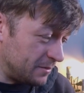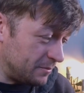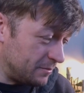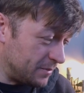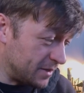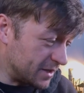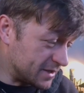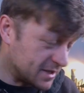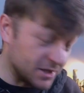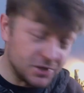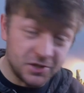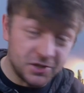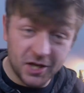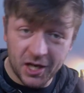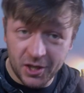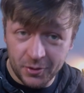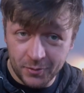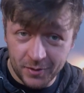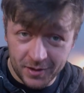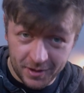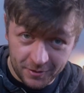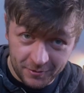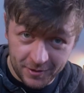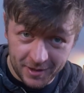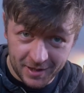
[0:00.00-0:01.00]
because I
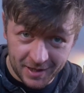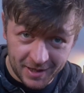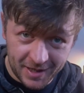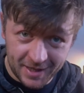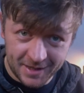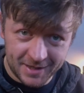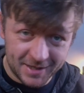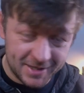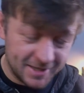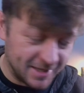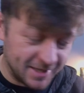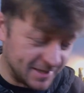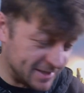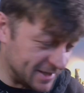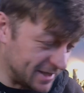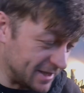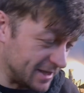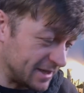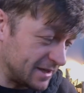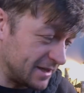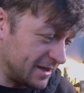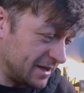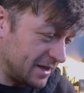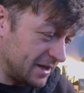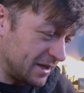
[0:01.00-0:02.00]
genuinely really like this
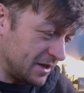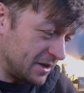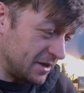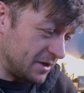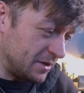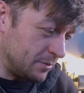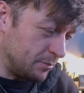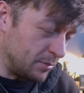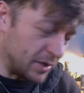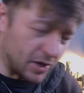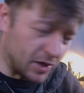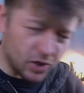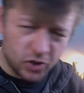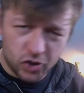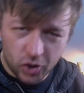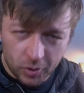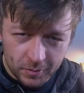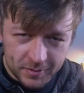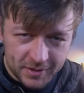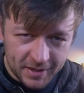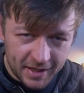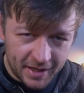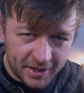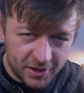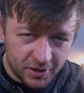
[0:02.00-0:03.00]
guitar, but I'll come
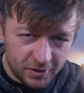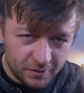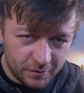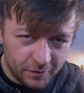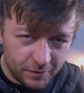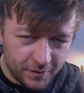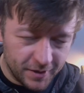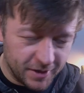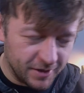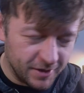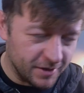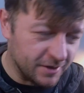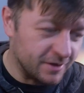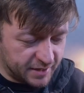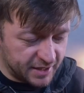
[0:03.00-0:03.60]
to that in another video.